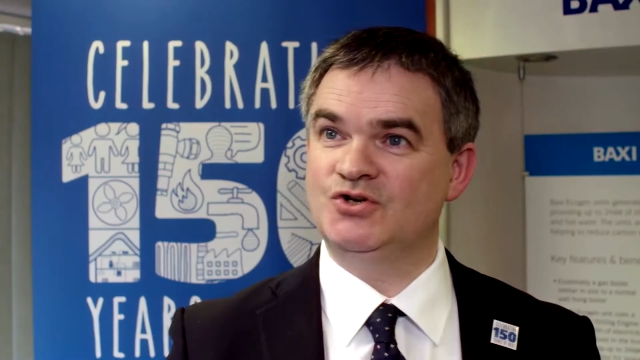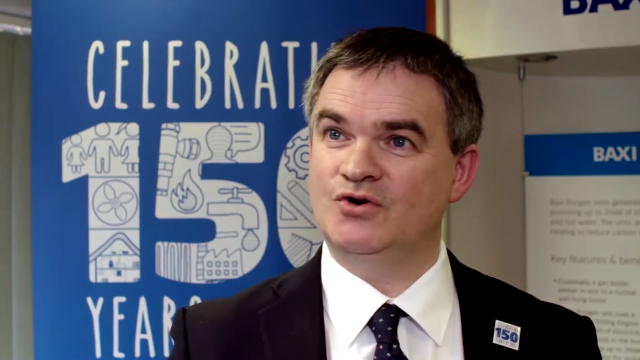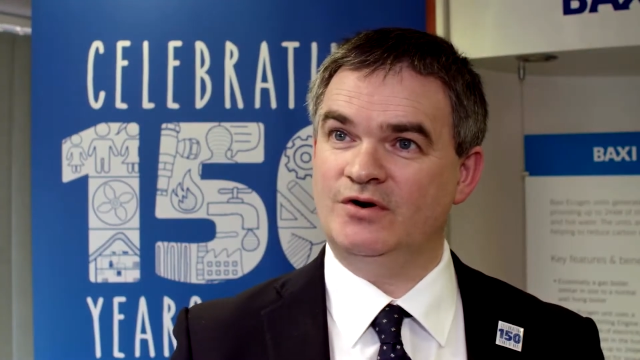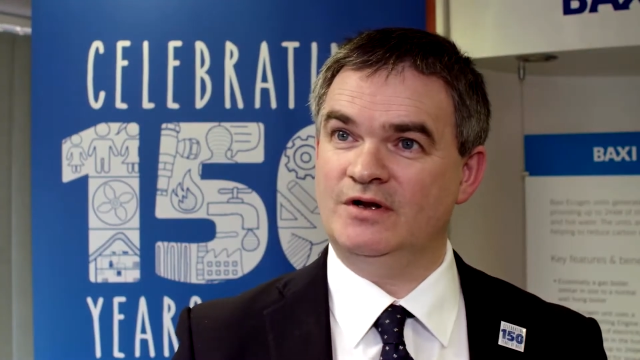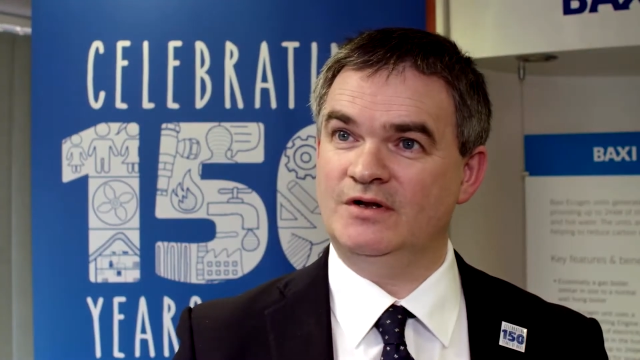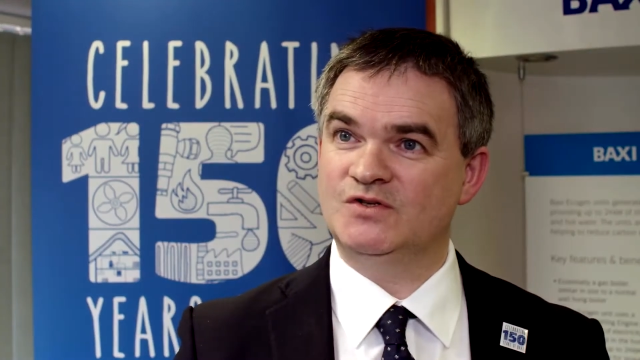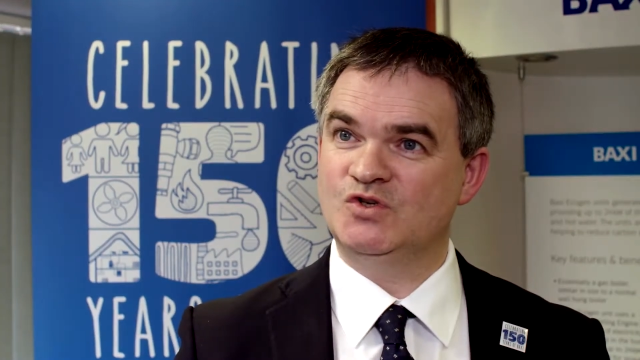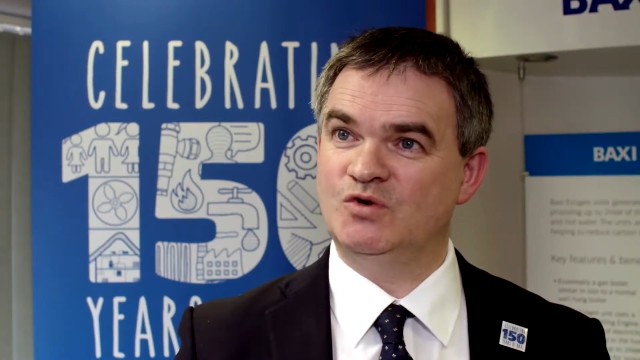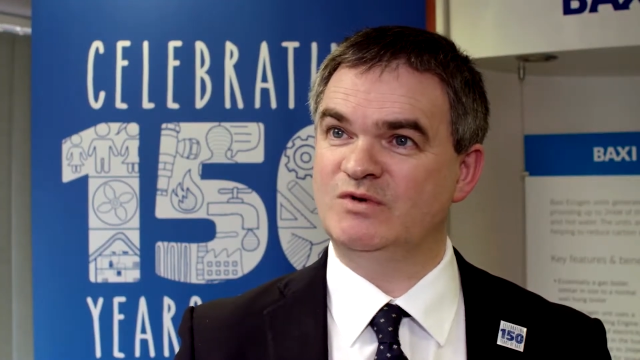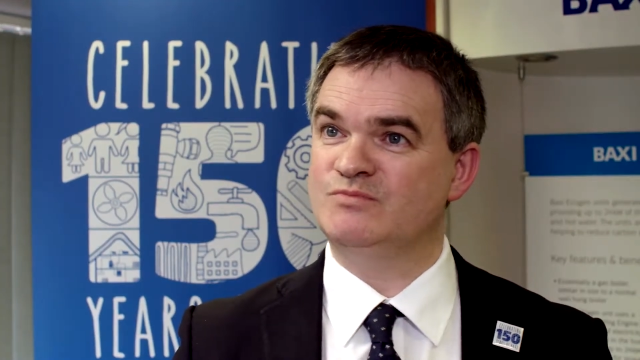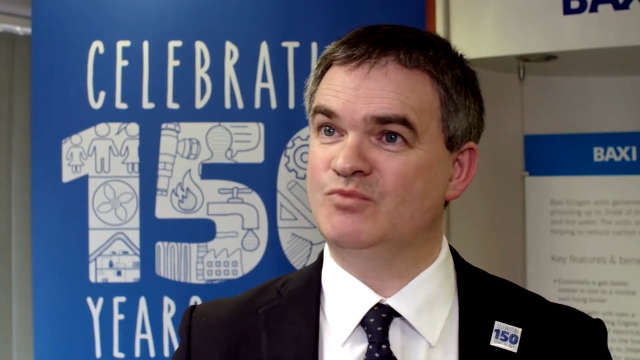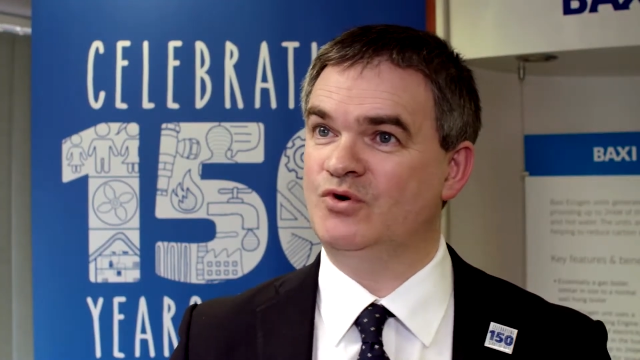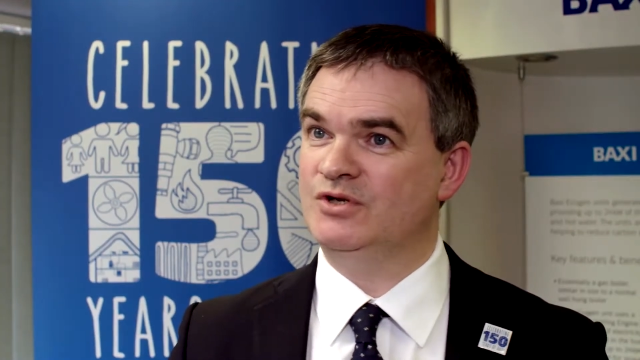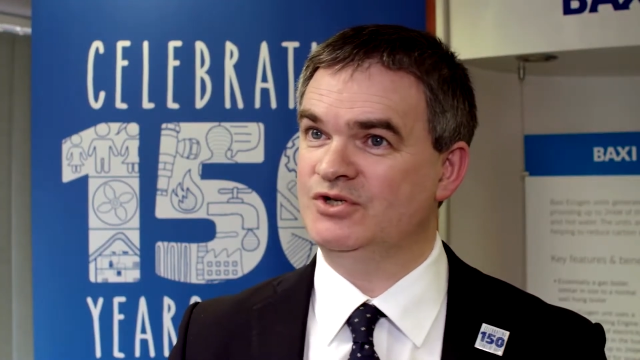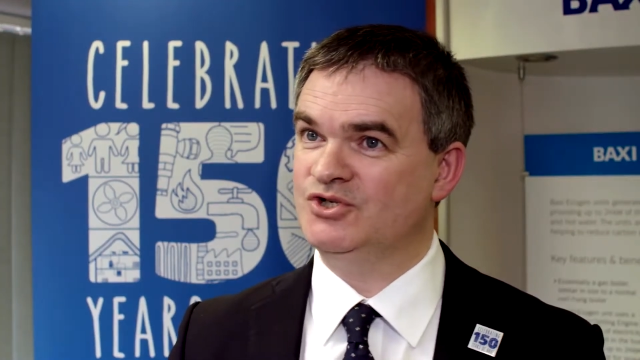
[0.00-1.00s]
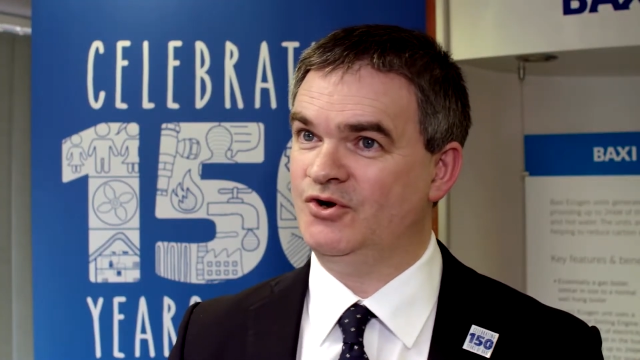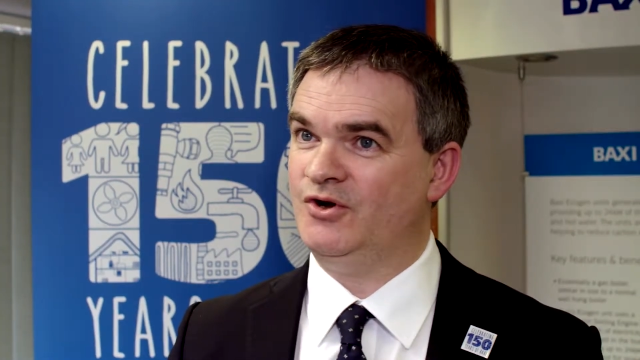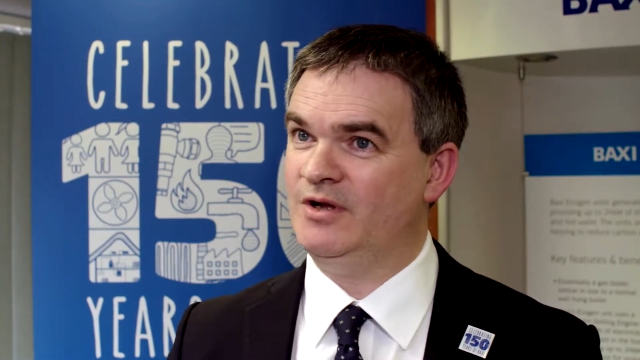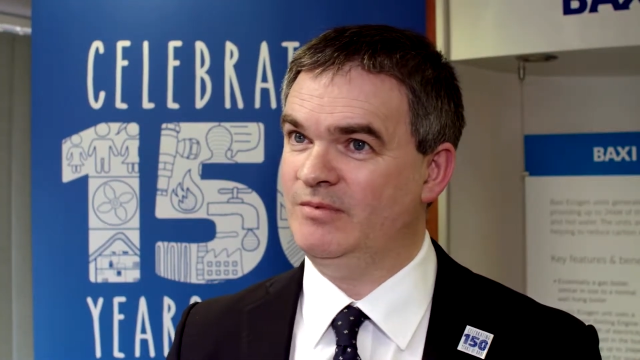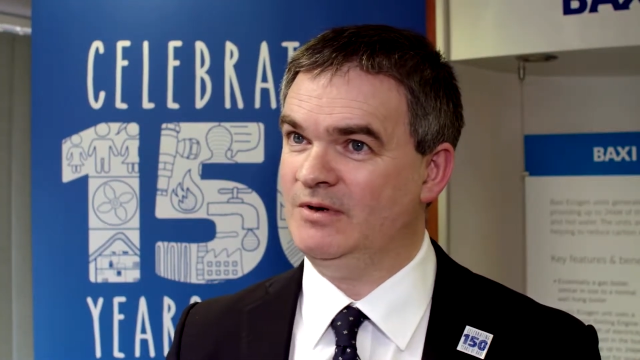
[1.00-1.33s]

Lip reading: journey so much more enjoyable